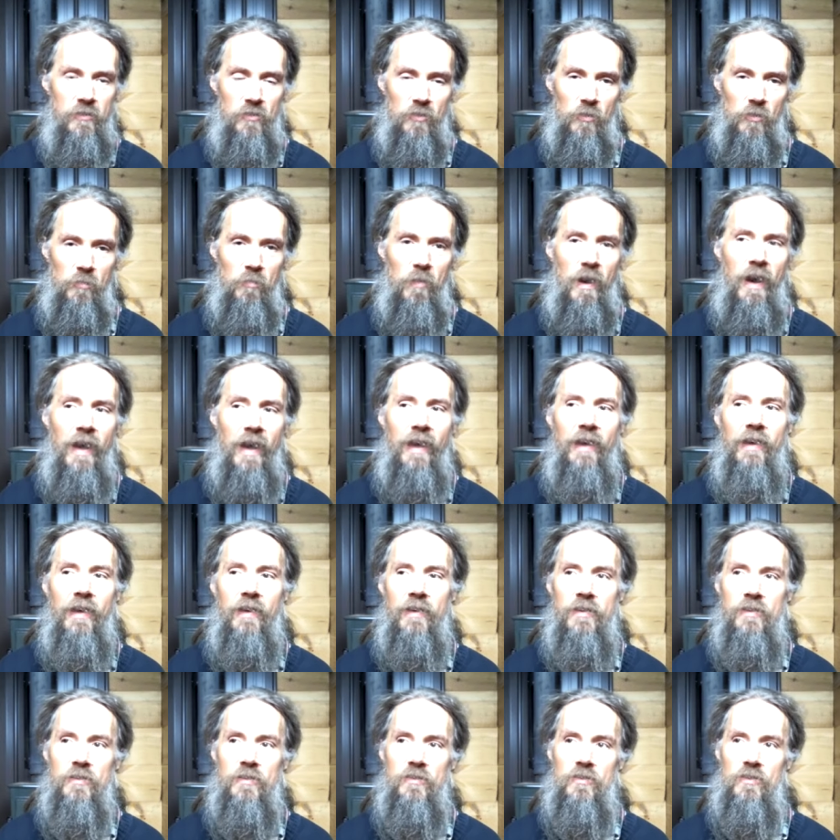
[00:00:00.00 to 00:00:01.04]
So Maya
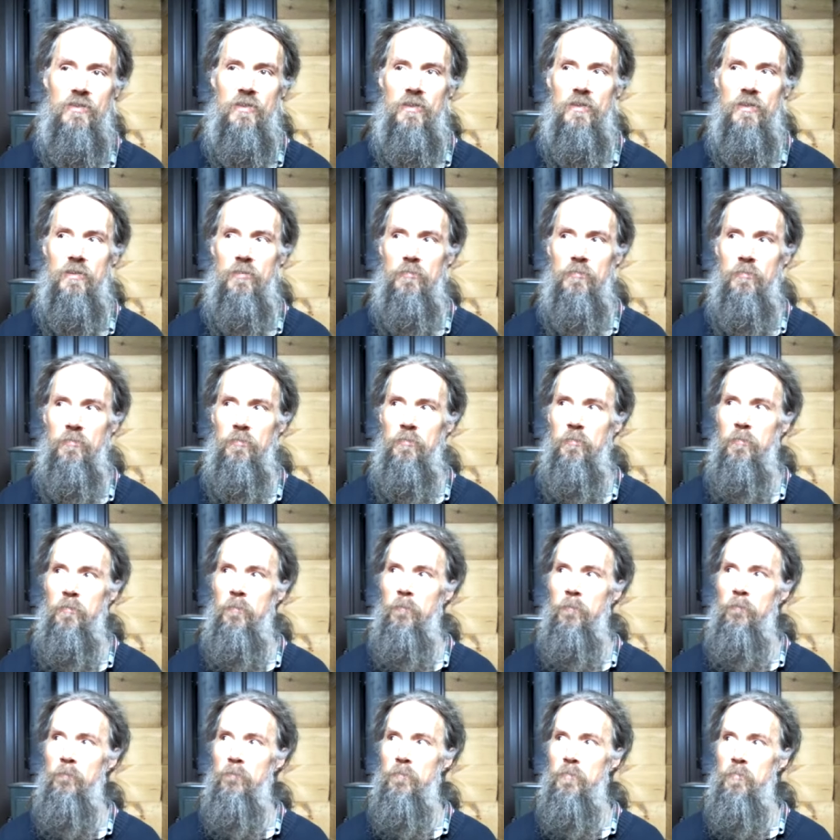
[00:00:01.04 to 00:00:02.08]
is the
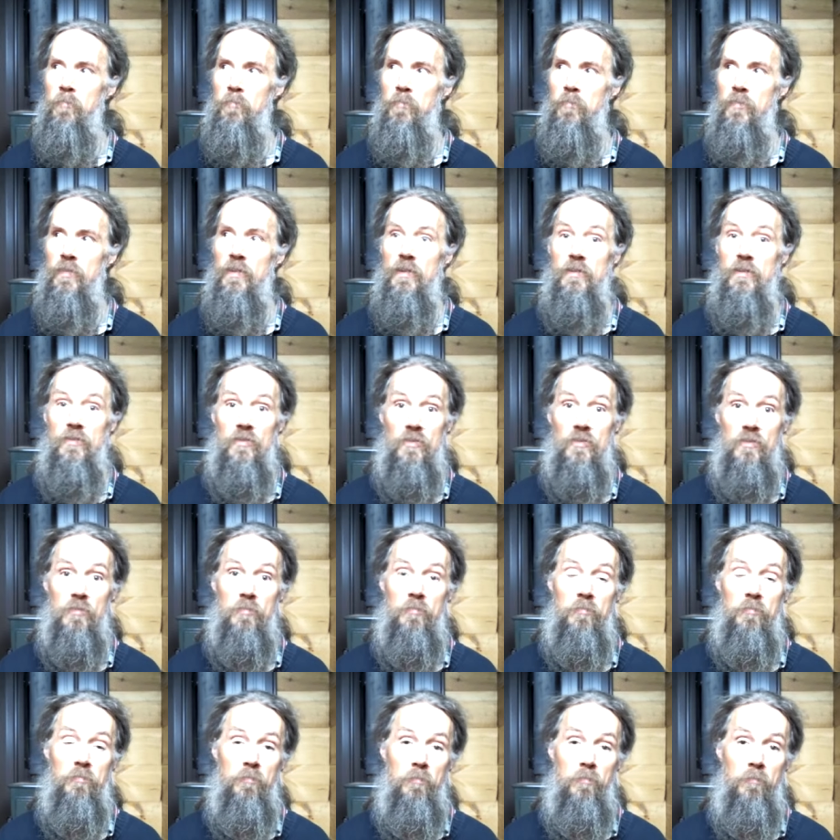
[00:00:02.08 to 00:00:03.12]
this